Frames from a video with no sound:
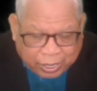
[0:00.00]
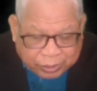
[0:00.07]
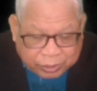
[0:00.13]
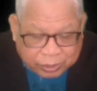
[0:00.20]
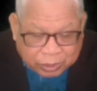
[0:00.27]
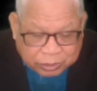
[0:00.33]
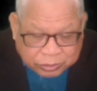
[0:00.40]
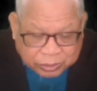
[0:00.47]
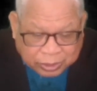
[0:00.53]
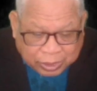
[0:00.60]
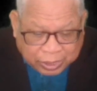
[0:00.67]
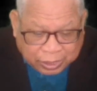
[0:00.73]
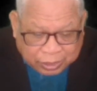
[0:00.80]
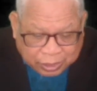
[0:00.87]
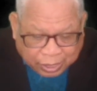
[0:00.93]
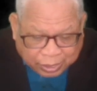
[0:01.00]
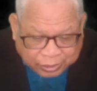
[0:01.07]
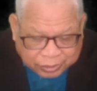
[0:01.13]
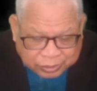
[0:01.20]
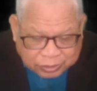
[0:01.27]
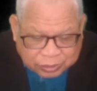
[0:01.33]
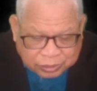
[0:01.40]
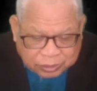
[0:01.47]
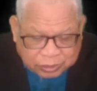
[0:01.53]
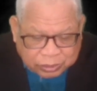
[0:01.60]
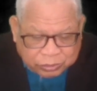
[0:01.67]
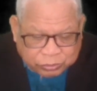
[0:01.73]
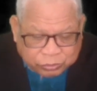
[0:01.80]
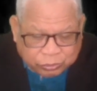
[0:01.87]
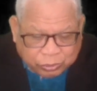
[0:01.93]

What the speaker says: who had slain none?